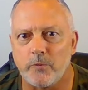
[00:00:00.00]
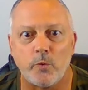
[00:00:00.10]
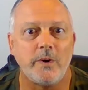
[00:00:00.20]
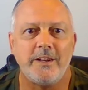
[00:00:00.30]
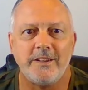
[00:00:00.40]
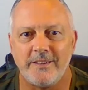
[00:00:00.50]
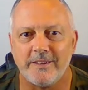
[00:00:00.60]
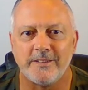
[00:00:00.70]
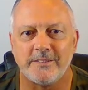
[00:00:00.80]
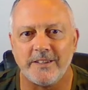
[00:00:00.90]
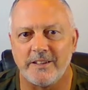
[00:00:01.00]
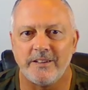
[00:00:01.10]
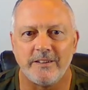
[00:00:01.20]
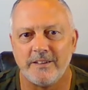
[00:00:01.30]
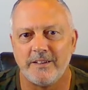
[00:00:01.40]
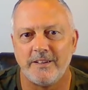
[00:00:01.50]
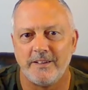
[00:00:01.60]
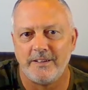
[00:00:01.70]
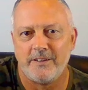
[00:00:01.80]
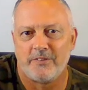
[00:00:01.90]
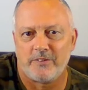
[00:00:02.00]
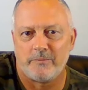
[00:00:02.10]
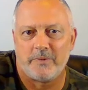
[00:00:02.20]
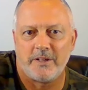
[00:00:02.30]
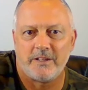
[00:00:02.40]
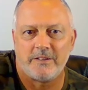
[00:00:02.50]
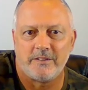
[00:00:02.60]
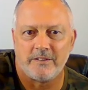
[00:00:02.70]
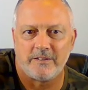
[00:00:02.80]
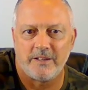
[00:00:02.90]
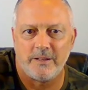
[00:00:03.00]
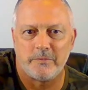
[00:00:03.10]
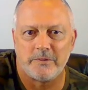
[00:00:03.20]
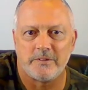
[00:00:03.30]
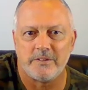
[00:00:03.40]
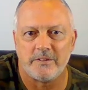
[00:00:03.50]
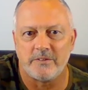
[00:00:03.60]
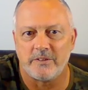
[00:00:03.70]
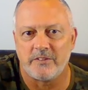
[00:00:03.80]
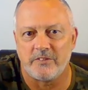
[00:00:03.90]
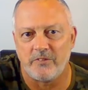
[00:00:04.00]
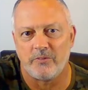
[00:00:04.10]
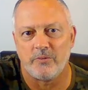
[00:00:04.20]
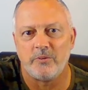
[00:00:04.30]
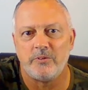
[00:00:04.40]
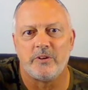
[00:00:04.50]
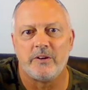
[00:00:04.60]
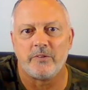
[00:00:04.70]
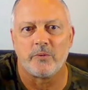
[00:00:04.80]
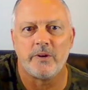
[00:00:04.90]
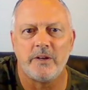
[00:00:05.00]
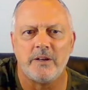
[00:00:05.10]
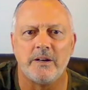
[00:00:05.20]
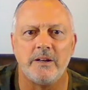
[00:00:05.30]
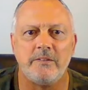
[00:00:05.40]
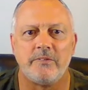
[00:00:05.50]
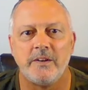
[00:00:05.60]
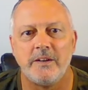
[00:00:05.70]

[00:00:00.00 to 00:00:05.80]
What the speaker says: greed, you know, like here's some money under the table, you know, get you through, you'll have a great life.